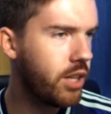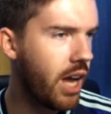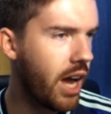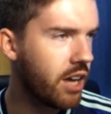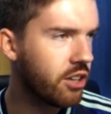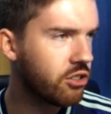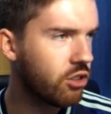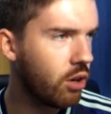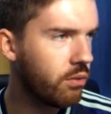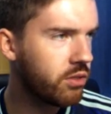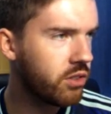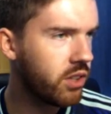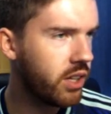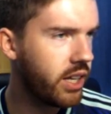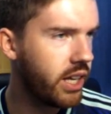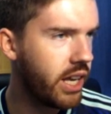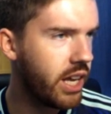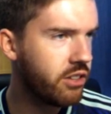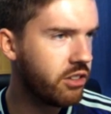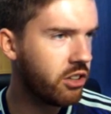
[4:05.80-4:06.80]
Yes,
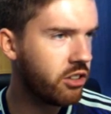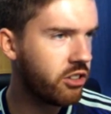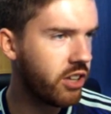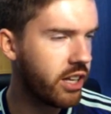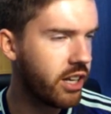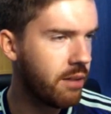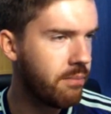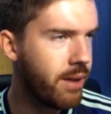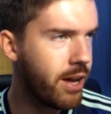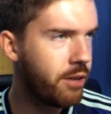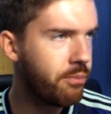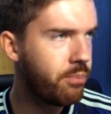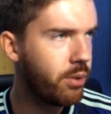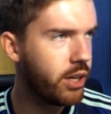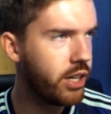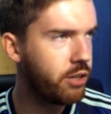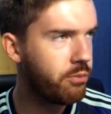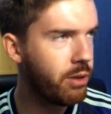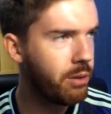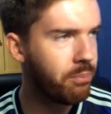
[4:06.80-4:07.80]
obviously he is a centre mid, but
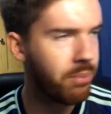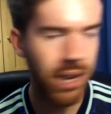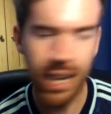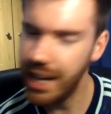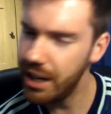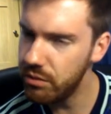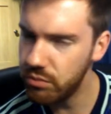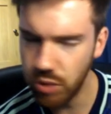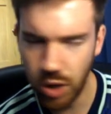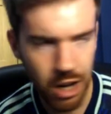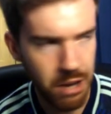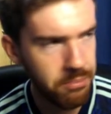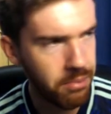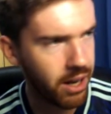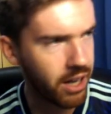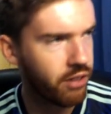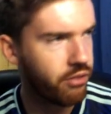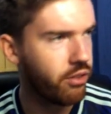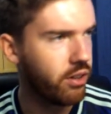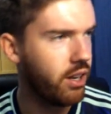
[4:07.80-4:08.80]
he's been playing right
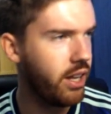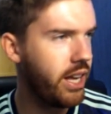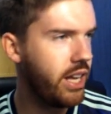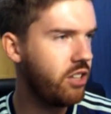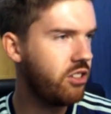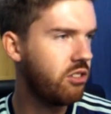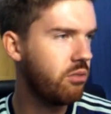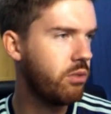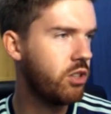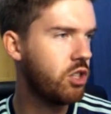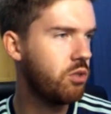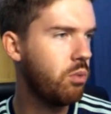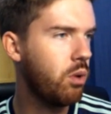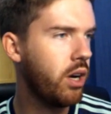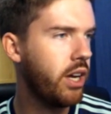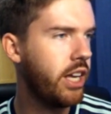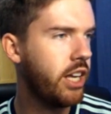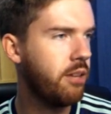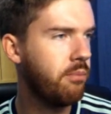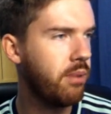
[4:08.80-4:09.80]
back for Leeds, which is
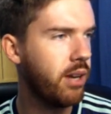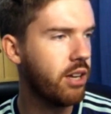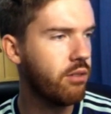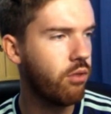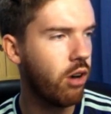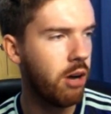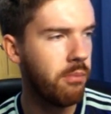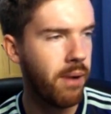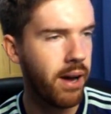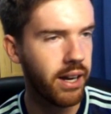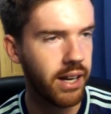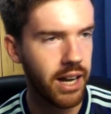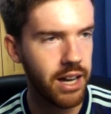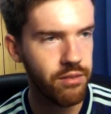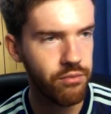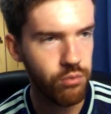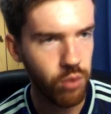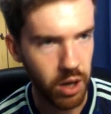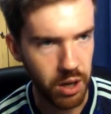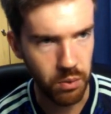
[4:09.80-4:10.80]
why he can play right back
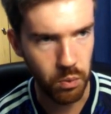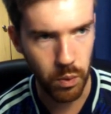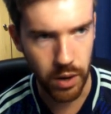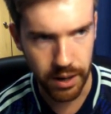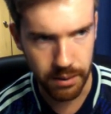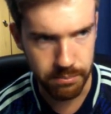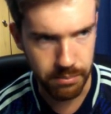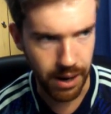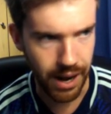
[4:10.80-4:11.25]
and right wing